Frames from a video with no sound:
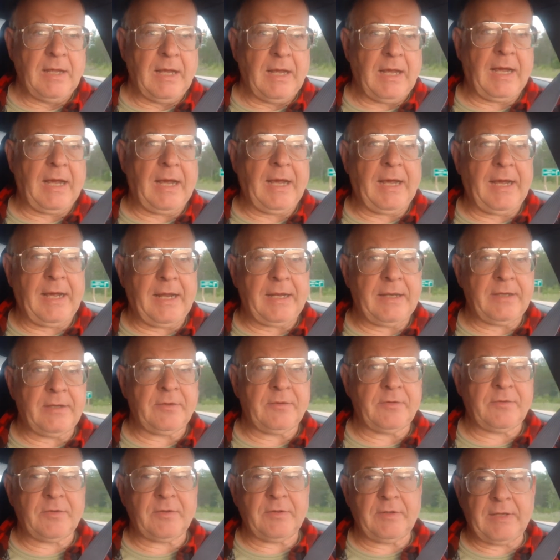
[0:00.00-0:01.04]

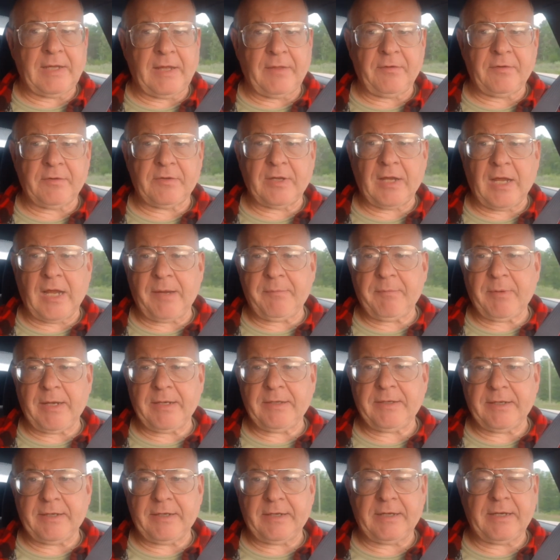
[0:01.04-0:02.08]
And the other time I
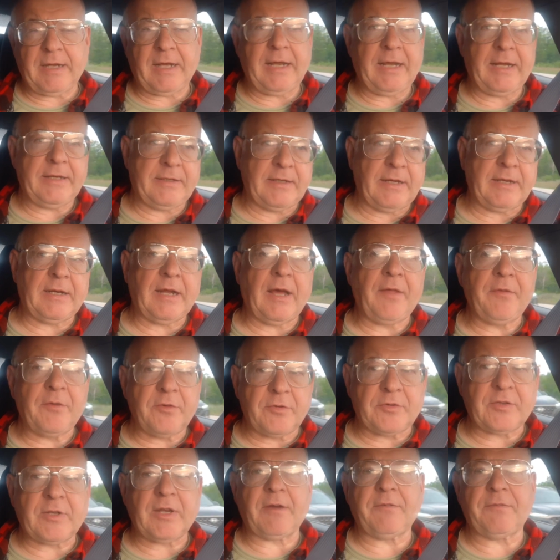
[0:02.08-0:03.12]
did it, I had done other
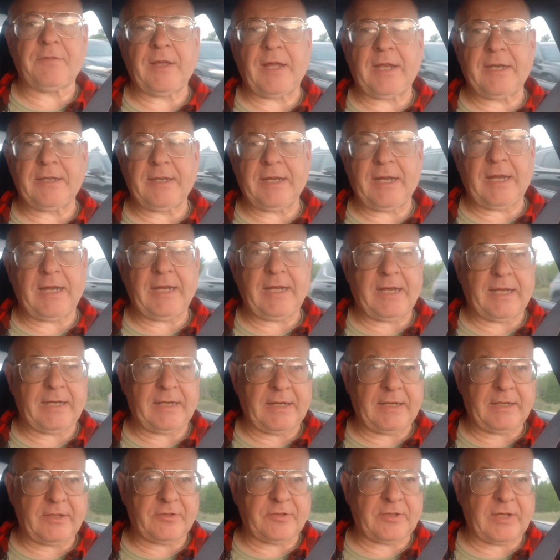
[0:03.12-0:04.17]
stuff that day, and
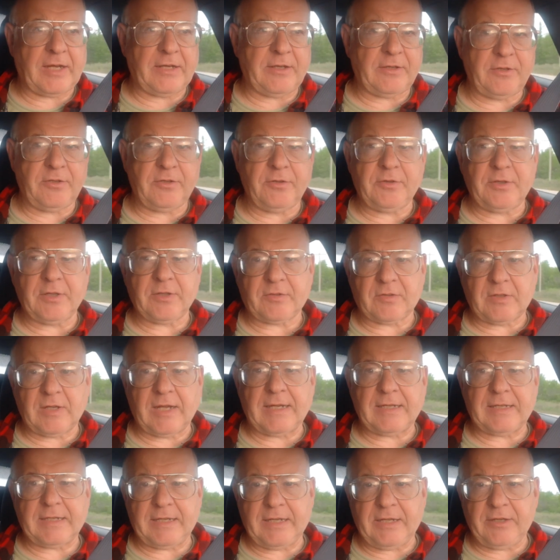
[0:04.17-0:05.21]
I decided to do this
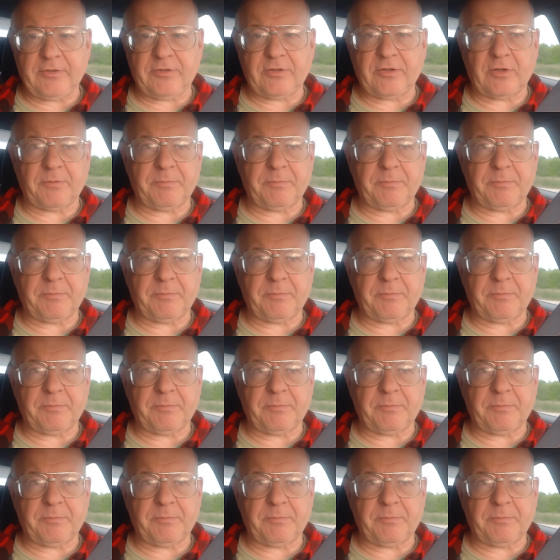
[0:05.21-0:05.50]
slightly easier